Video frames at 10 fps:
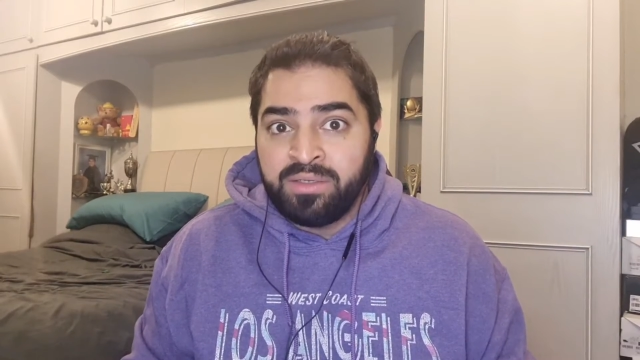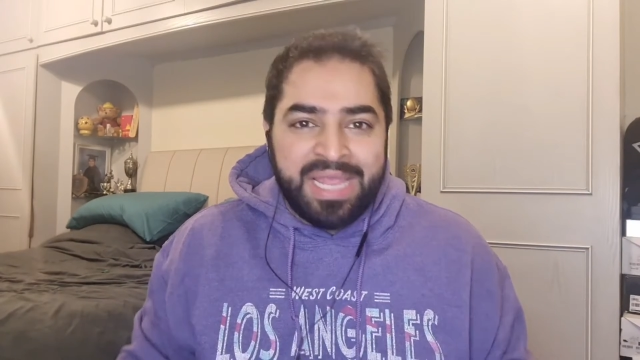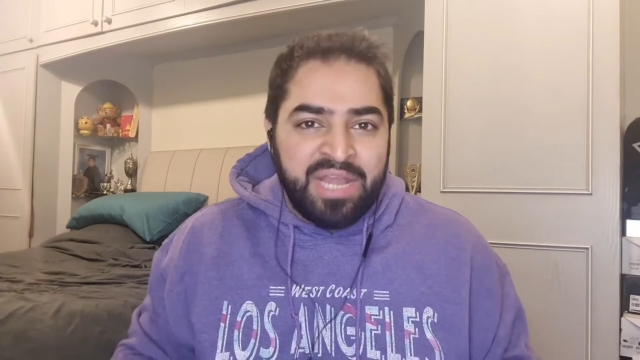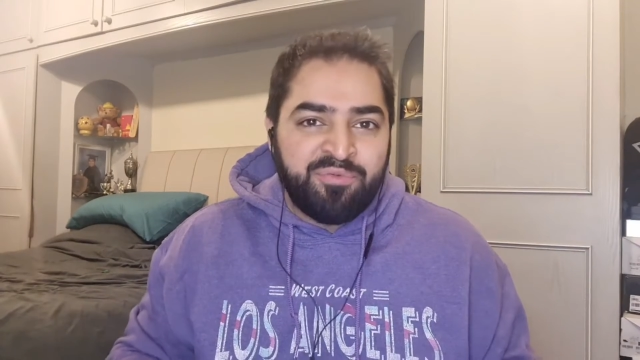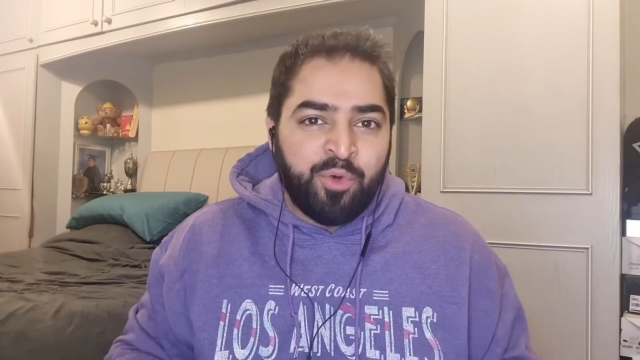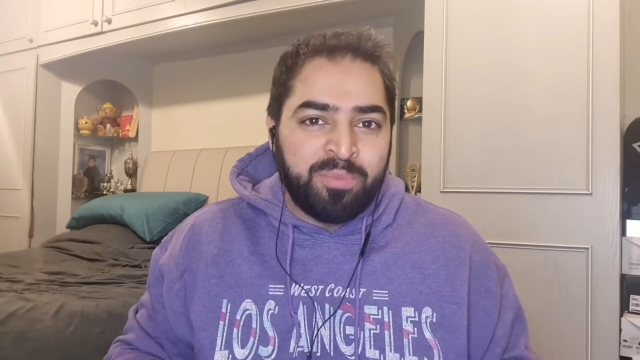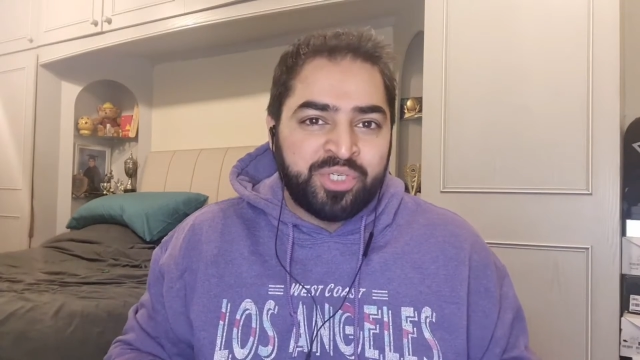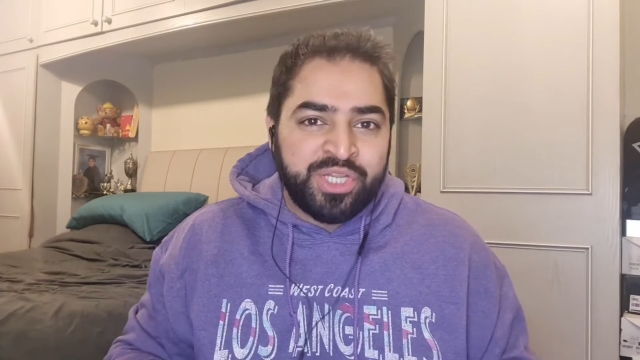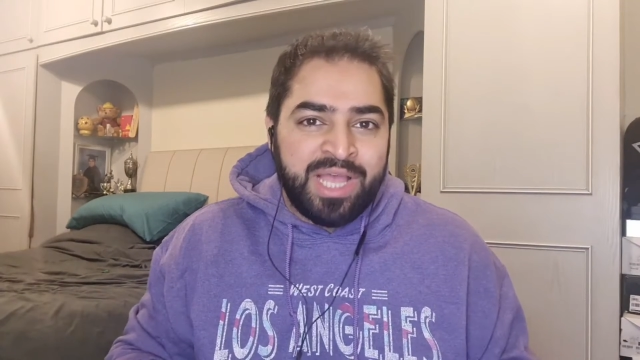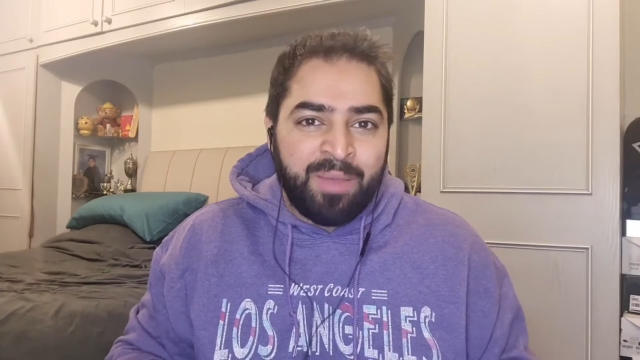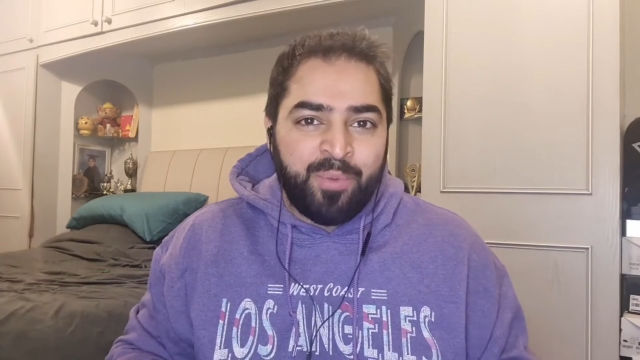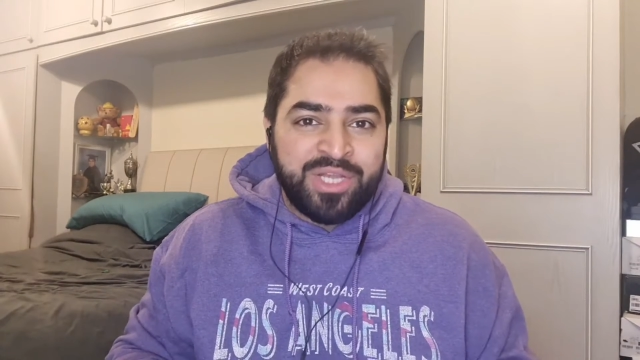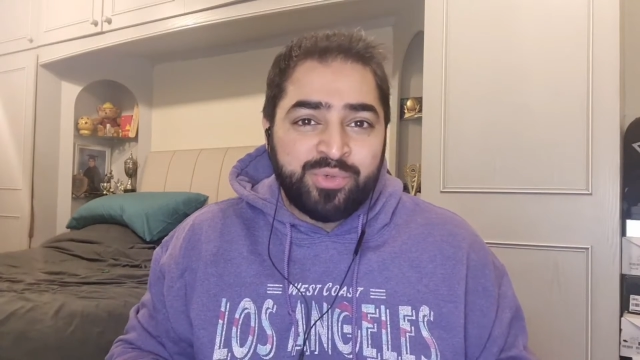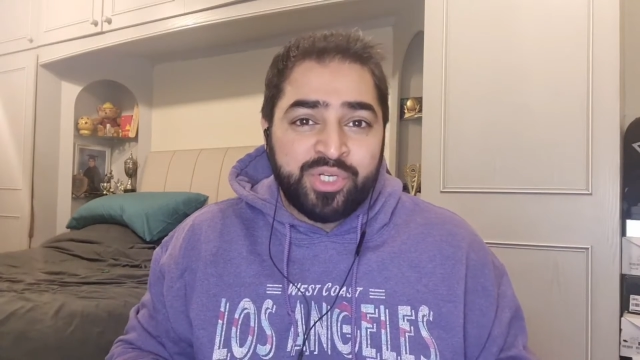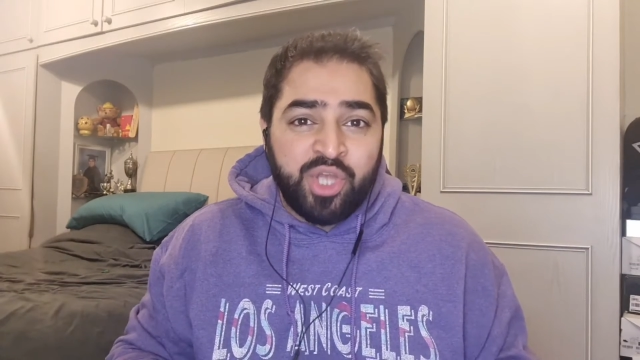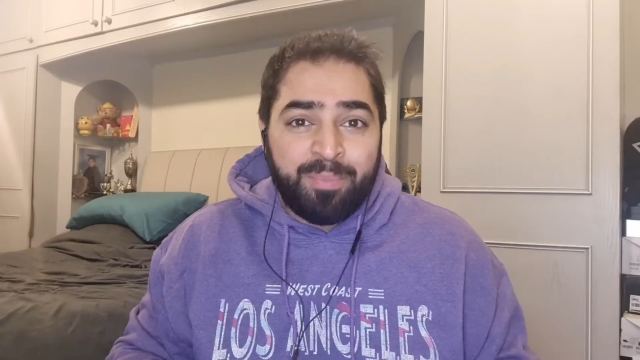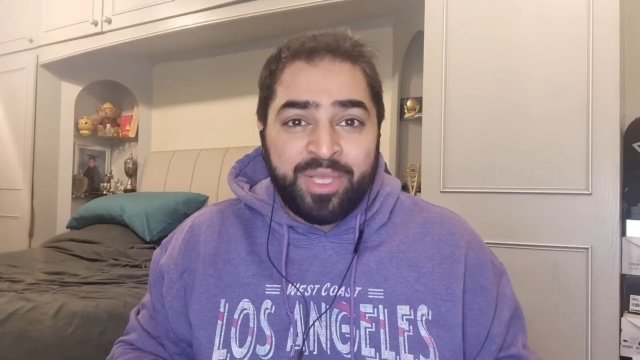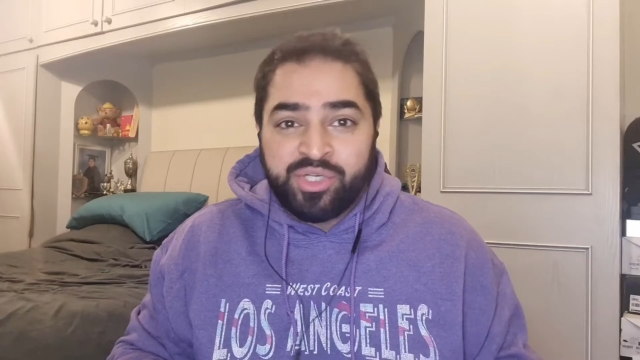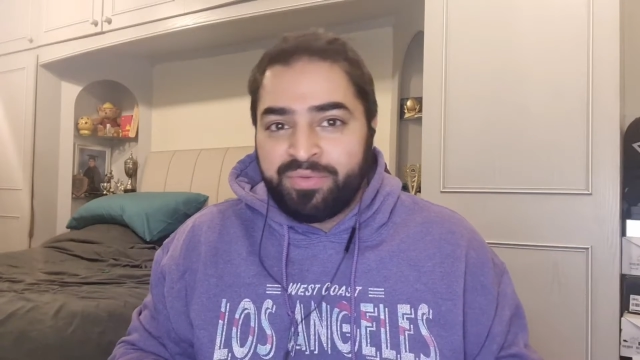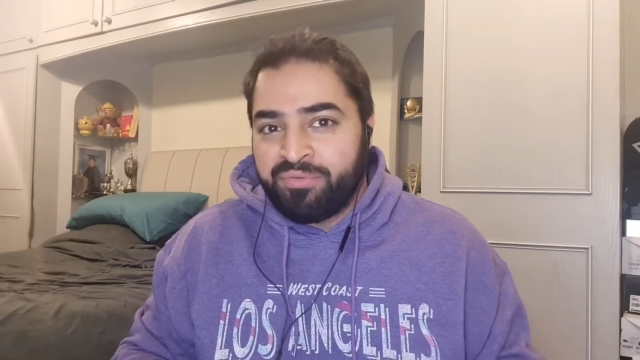The in-form Shadab went to a top
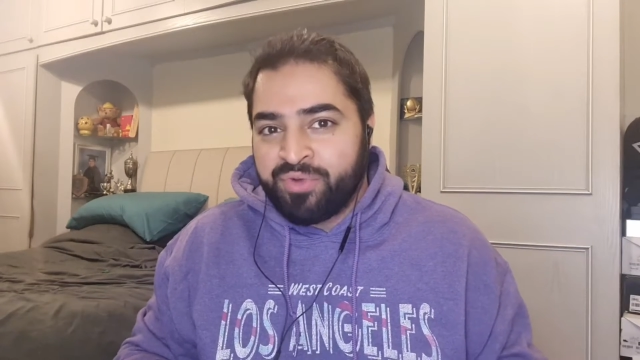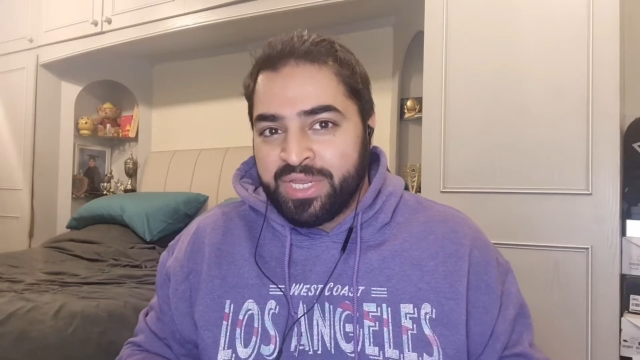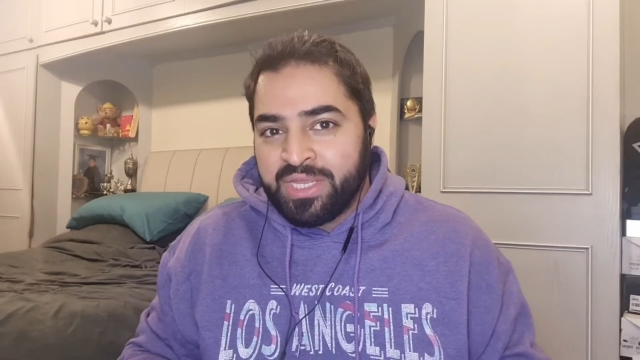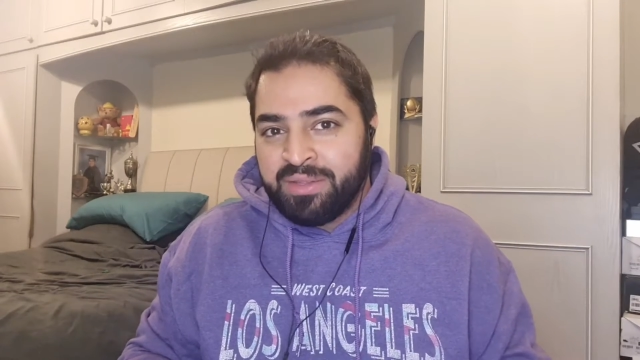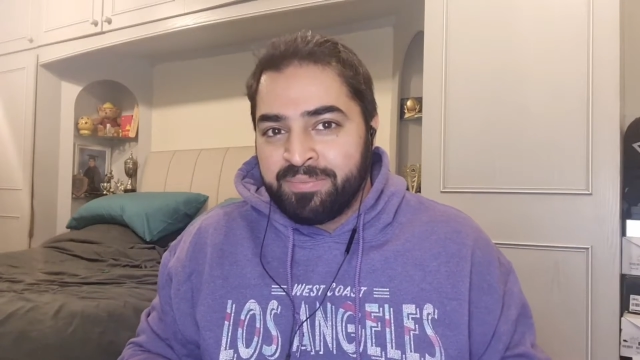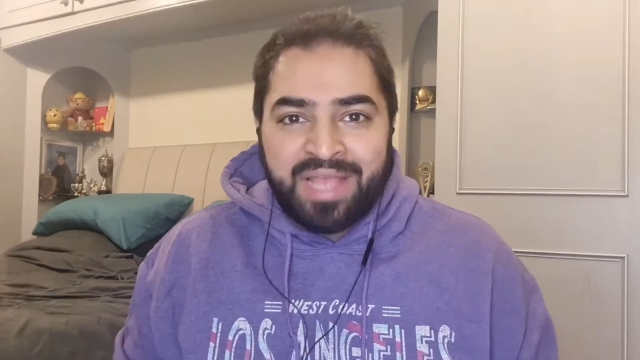edge of Afridi.